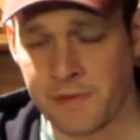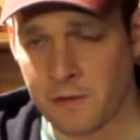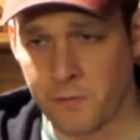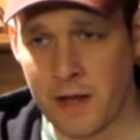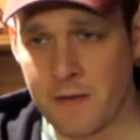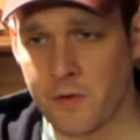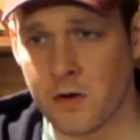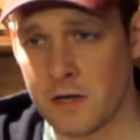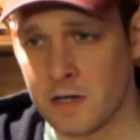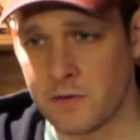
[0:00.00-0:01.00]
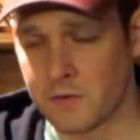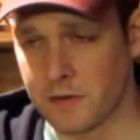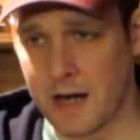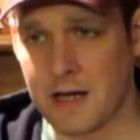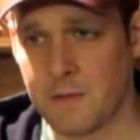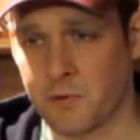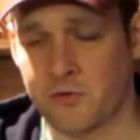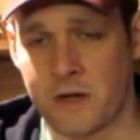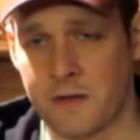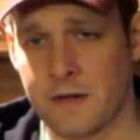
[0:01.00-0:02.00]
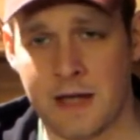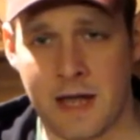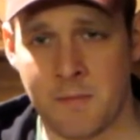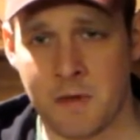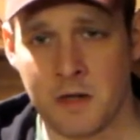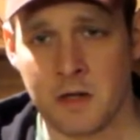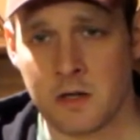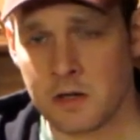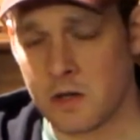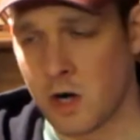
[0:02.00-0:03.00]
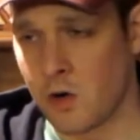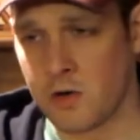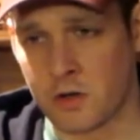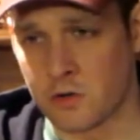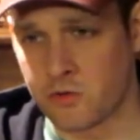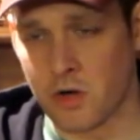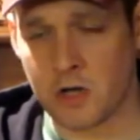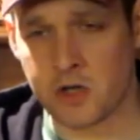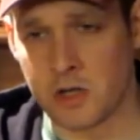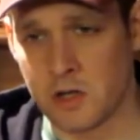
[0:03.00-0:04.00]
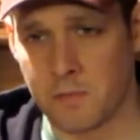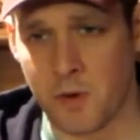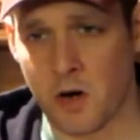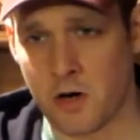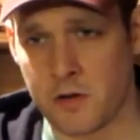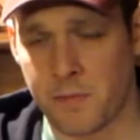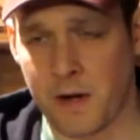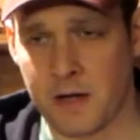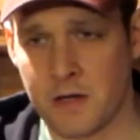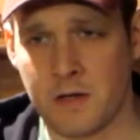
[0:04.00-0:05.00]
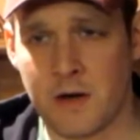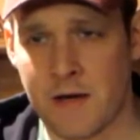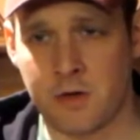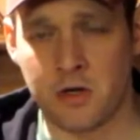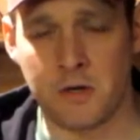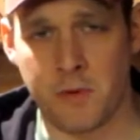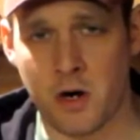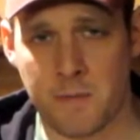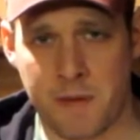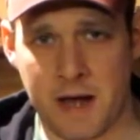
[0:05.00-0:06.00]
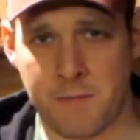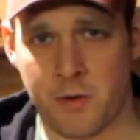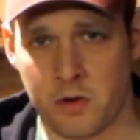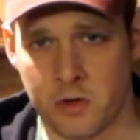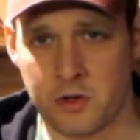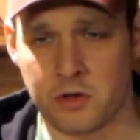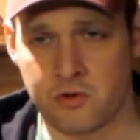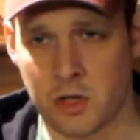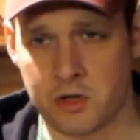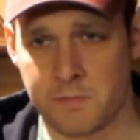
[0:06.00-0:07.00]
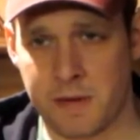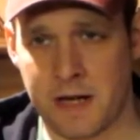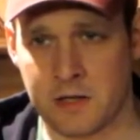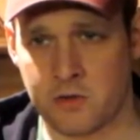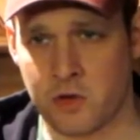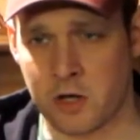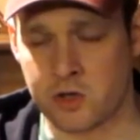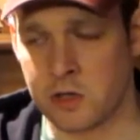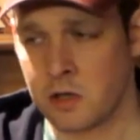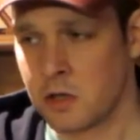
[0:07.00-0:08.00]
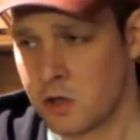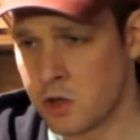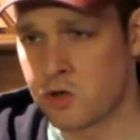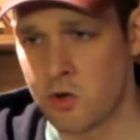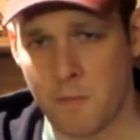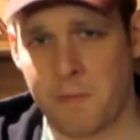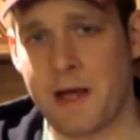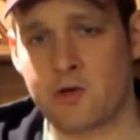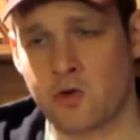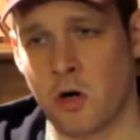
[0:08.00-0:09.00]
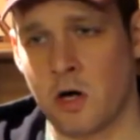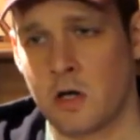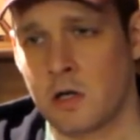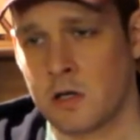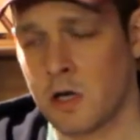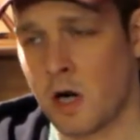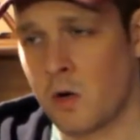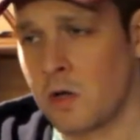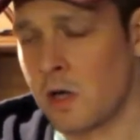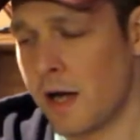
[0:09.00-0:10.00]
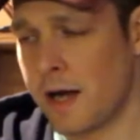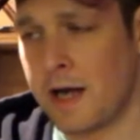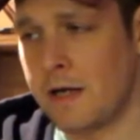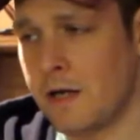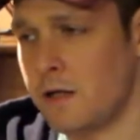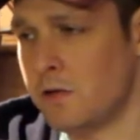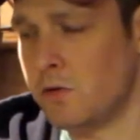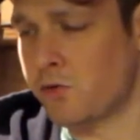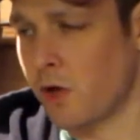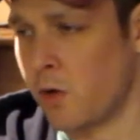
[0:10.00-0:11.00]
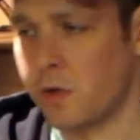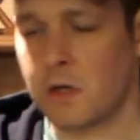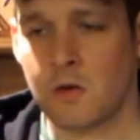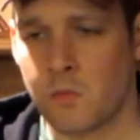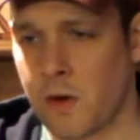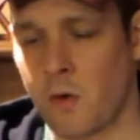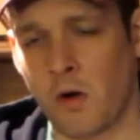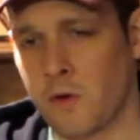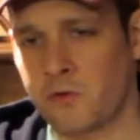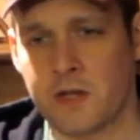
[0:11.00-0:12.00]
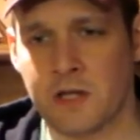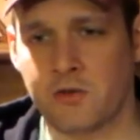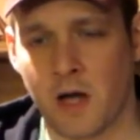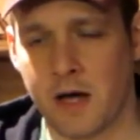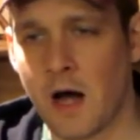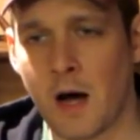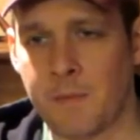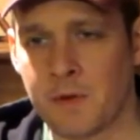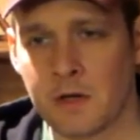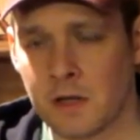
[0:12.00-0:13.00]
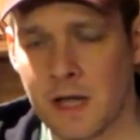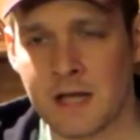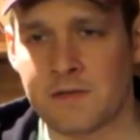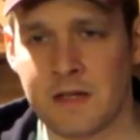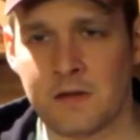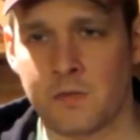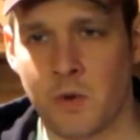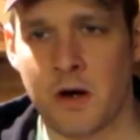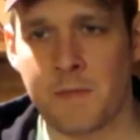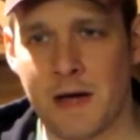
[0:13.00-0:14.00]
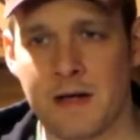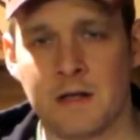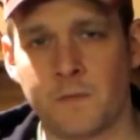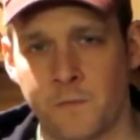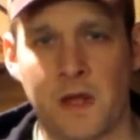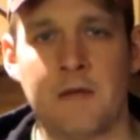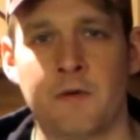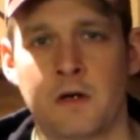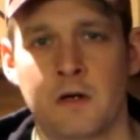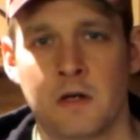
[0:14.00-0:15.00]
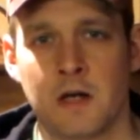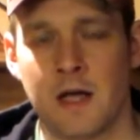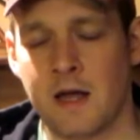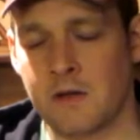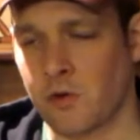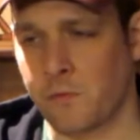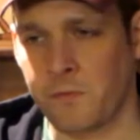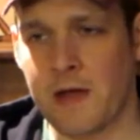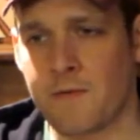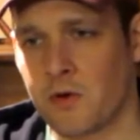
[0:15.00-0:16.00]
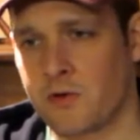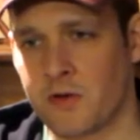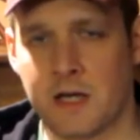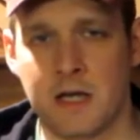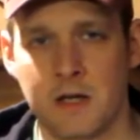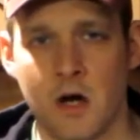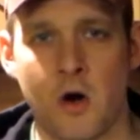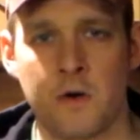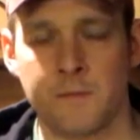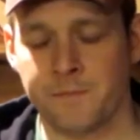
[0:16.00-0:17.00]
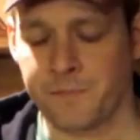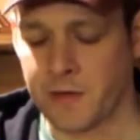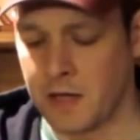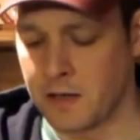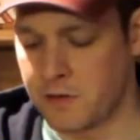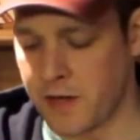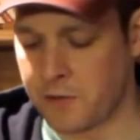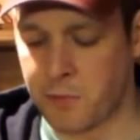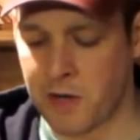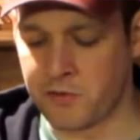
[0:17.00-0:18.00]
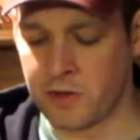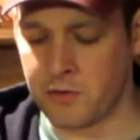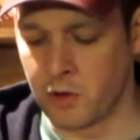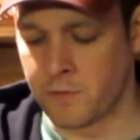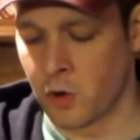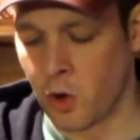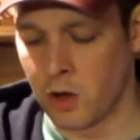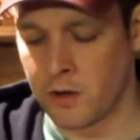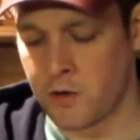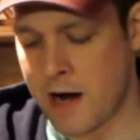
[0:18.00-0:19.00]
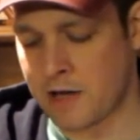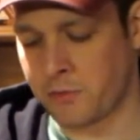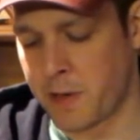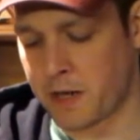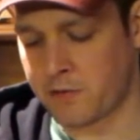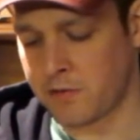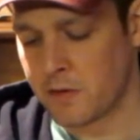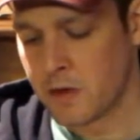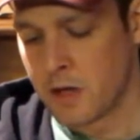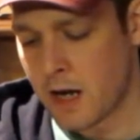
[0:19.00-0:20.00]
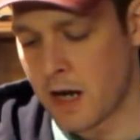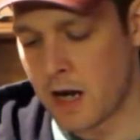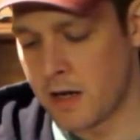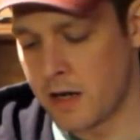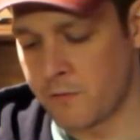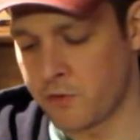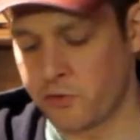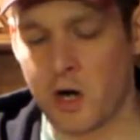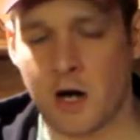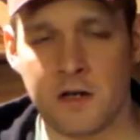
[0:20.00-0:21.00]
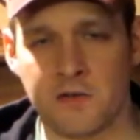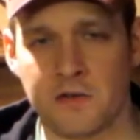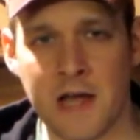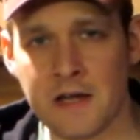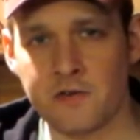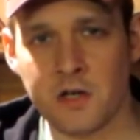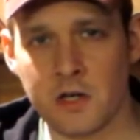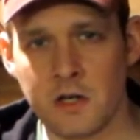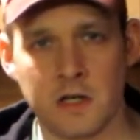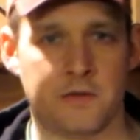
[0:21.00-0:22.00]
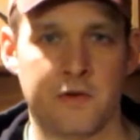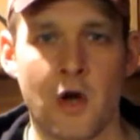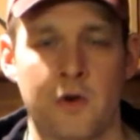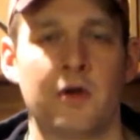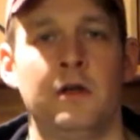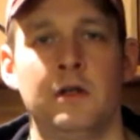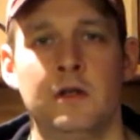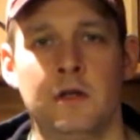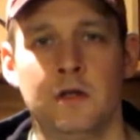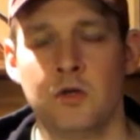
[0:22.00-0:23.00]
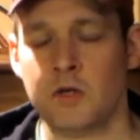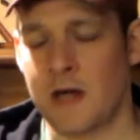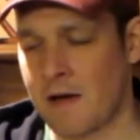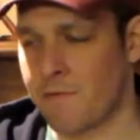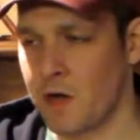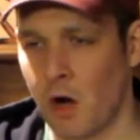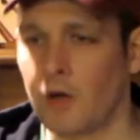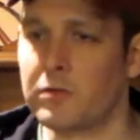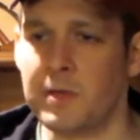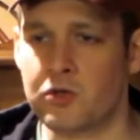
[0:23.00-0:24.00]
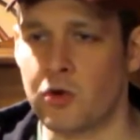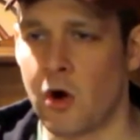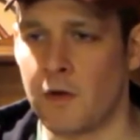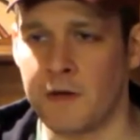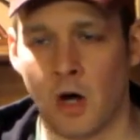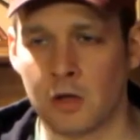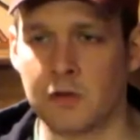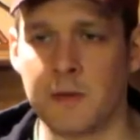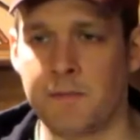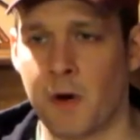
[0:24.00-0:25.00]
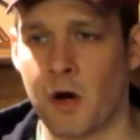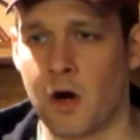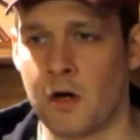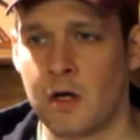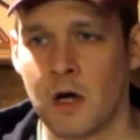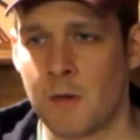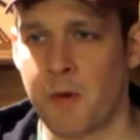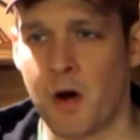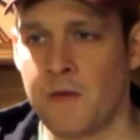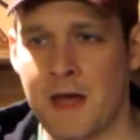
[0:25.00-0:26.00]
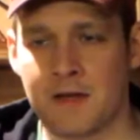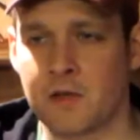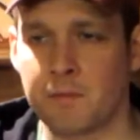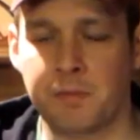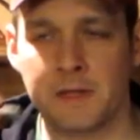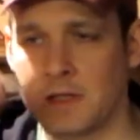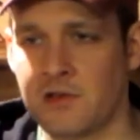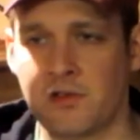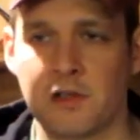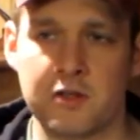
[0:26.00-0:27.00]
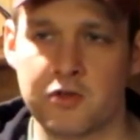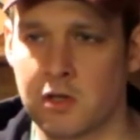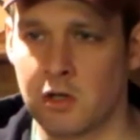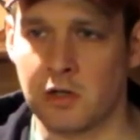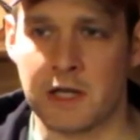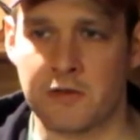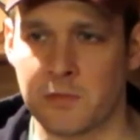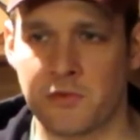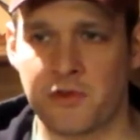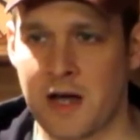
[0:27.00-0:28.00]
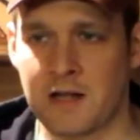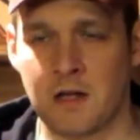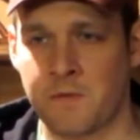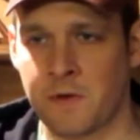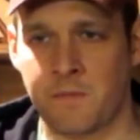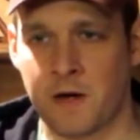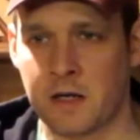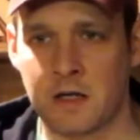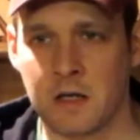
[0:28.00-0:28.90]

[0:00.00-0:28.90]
Flavor is 90% of the game. You know, your construction, your burn, your body, you either have a good burn, a bad burn. Good construction, bad construction. Good draw, bad draw. You know? And so when all those things line up, the last thing to worry about is flavor. And so flavor is the keynote. It takes precedence over all other aspects. And if a cigar doesn't taste good, it's no good. You can have the ultimate draw, the ultimate burn, a burn that is completely cylindrical, like some scientific fucking